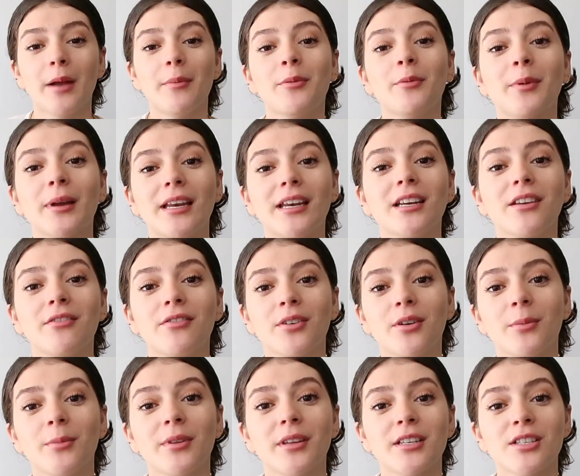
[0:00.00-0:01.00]
I've been waiting to
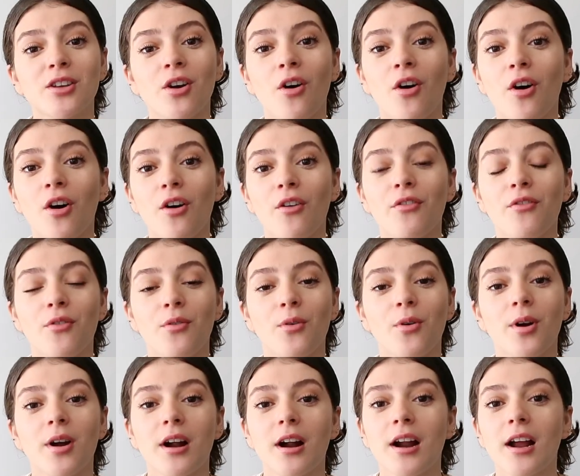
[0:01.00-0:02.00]
film this haul
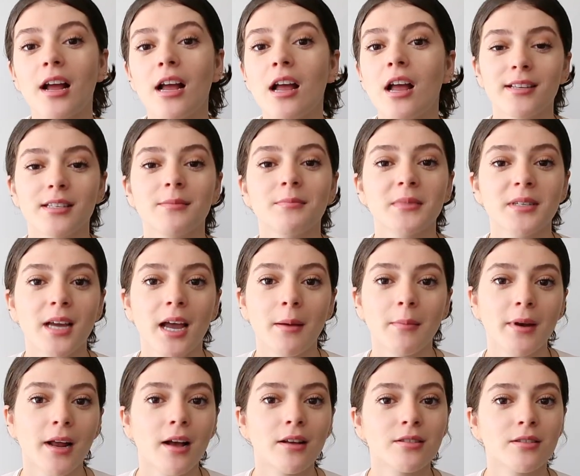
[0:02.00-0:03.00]
for quite some
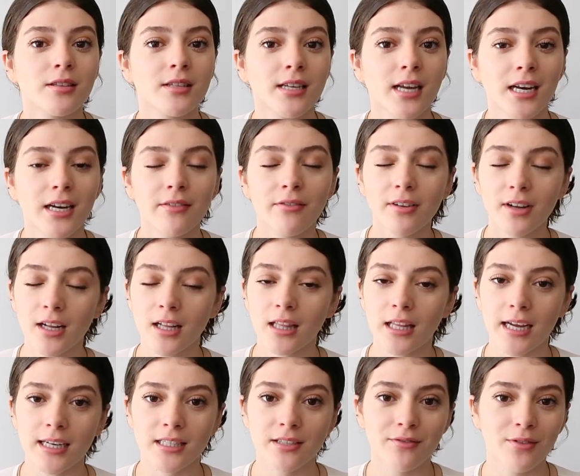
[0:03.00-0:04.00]
time now so it's kind of a
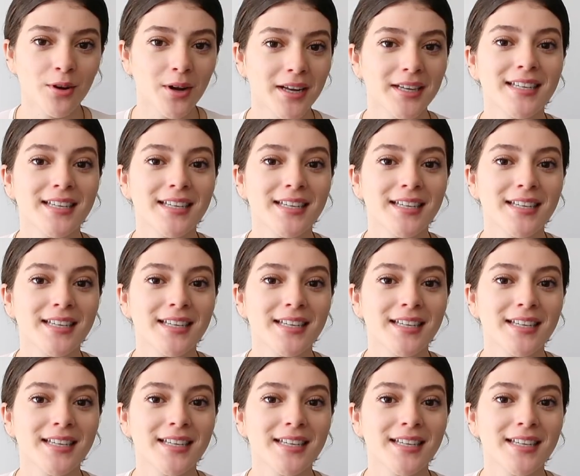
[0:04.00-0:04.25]
collective haul.